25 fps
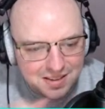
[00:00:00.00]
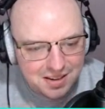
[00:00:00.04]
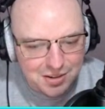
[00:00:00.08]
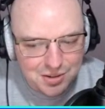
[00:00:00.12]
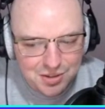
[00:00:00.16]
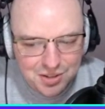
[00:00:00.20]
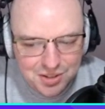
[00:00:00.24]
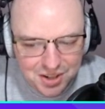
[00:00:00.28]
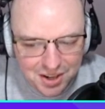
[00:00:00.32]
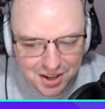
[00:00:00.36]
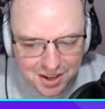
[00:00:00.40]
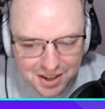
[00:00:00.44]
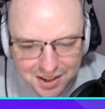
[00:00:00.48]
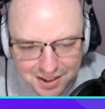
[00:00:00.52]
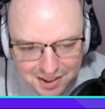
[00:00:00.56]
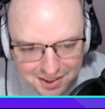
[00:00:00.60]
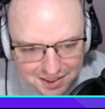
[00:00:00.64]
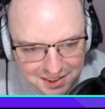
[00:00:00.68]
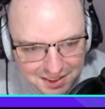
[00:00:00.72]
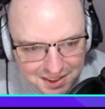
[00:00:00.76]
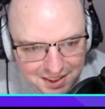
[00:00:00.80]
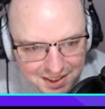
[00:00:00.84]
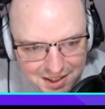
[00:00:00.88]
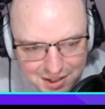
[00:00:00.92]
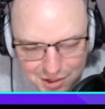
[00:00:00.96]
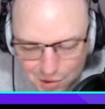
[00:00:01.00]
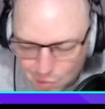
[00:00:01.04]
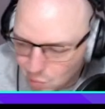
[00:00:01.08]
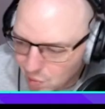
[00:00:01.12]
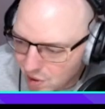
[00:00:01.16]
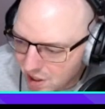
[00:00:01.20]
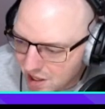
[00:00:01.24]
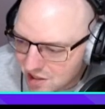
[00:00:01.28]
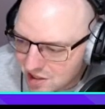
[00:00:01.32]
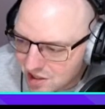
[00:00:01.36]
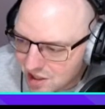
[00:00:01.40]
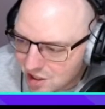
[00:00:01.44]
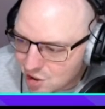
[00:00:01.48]
It's a
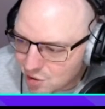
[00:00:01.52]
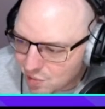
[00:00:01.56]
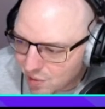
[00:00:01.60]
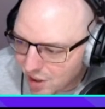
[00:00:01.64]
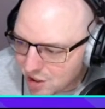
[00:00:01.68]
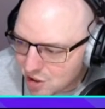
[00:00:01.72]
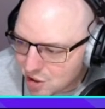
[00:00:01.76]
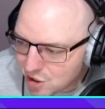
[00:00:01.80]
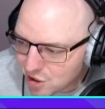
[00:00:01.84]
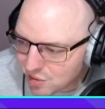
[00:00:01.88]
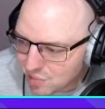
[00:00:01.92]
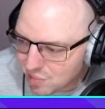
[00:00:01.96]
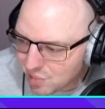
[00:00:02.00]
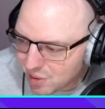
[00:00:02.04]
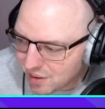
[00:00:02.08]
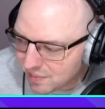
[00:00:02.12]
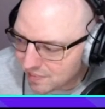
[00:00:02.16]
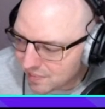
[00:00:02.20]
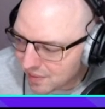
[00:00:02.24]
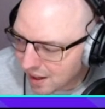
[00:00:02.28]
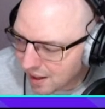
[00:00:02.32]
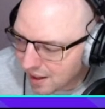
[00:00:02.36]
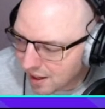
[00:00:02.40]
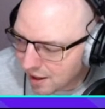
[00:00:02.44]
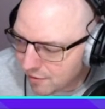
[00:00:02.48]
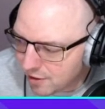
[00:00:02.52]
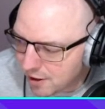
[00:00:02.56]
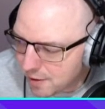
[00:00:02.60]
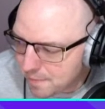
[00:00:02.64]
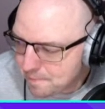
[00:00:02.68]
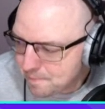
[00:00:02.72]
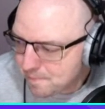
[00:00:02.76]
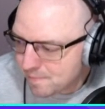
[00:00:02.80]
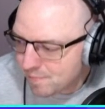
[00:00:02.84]
weird situation, but I love it.